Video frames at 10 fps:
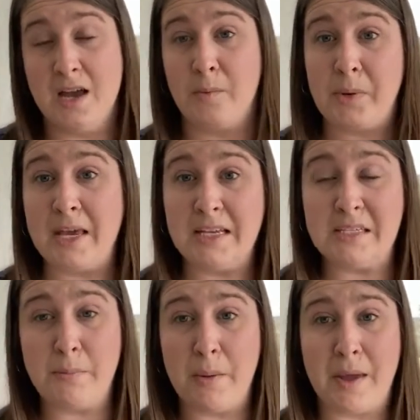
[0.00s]

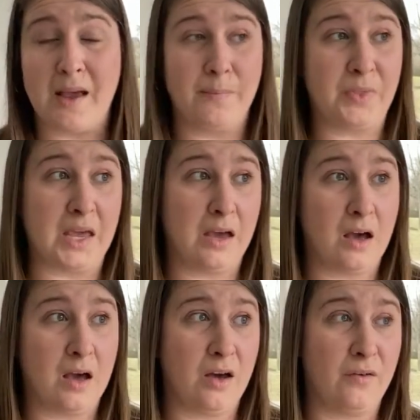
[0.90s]
piece may make them think
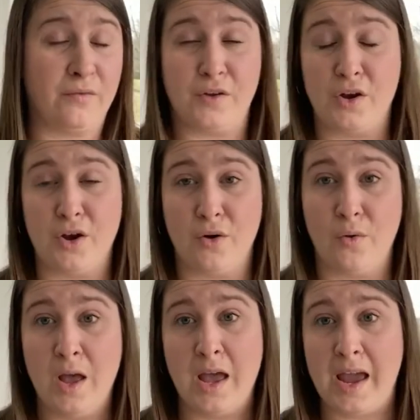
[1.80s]
of, you
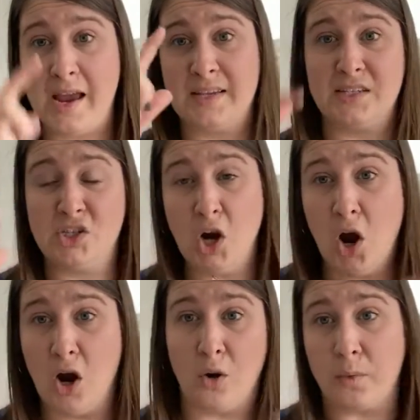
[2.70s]
know, a
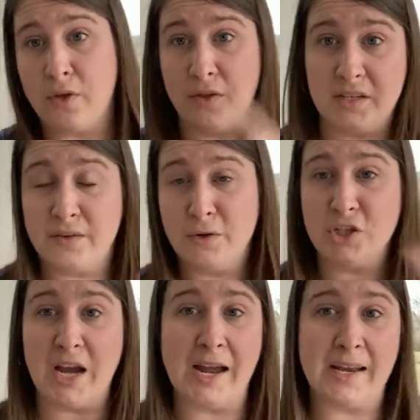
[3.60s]
star with all the different
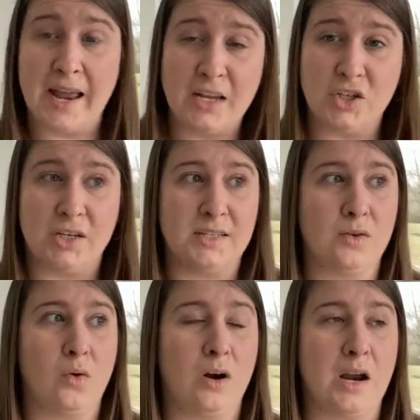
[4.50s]
jagged edges,
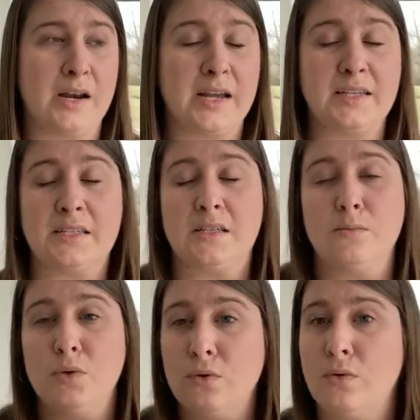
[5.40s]
or a nice
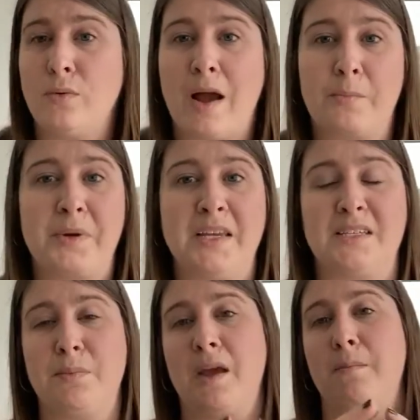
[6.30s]
smooth round
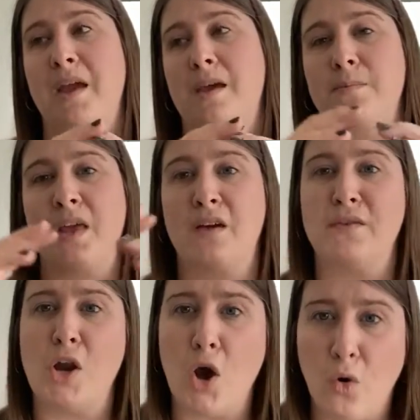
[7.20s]
piece may make them think of
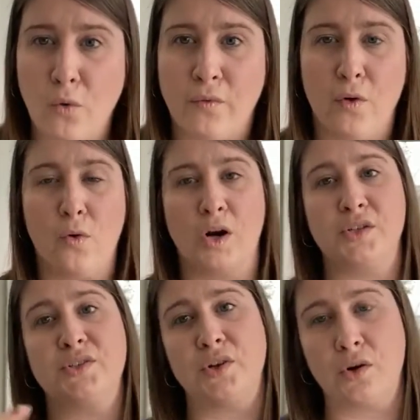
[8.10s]
an oval or a
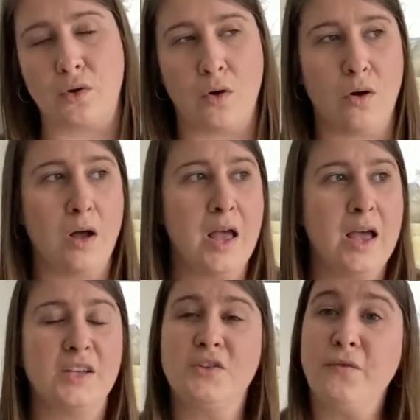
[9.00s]
circle.
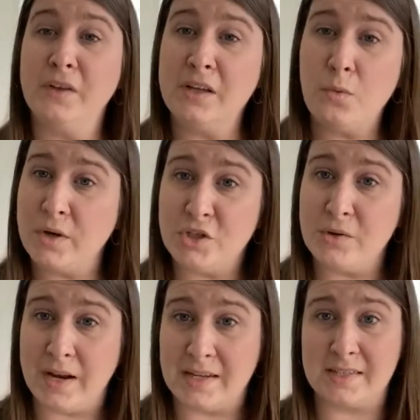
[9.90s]
So for little ones, you
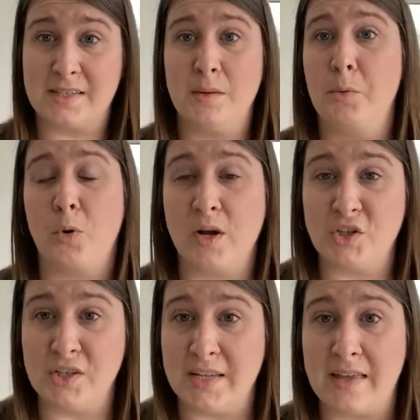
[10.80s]
can ask simple
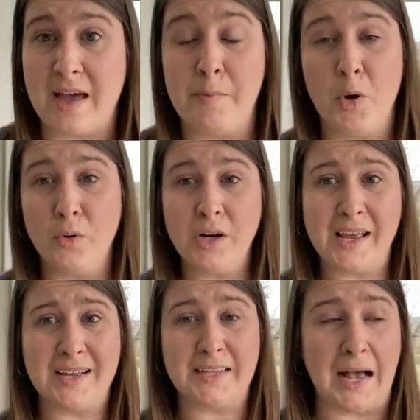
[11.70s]
questions like that. But older
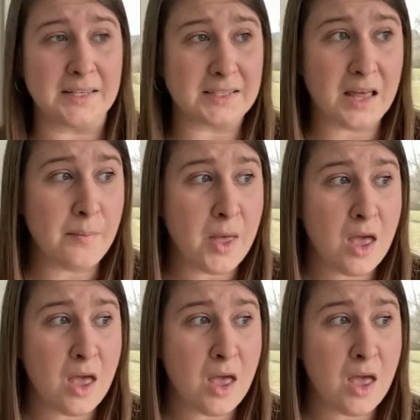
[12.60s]
kids, ask them